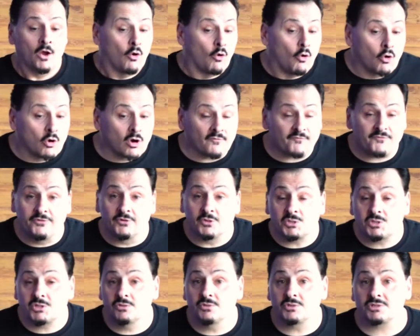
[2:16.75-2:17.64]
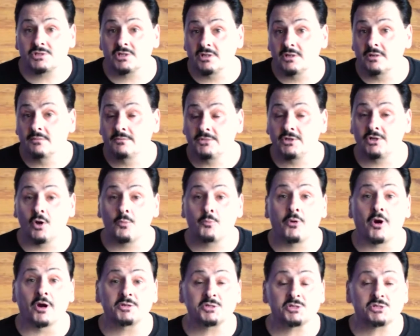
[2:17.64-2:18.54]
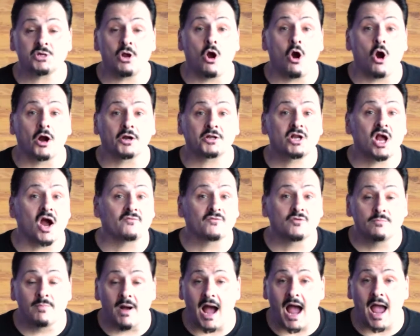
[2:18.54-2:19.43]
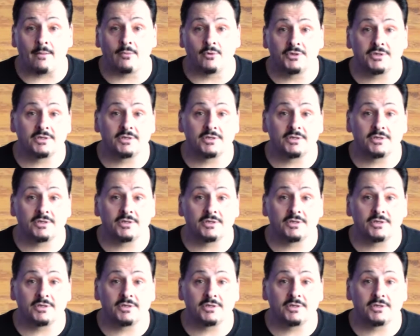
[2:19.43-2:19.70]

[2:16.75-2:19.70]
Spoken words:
Or if you choose to purchase a hardcover Bible,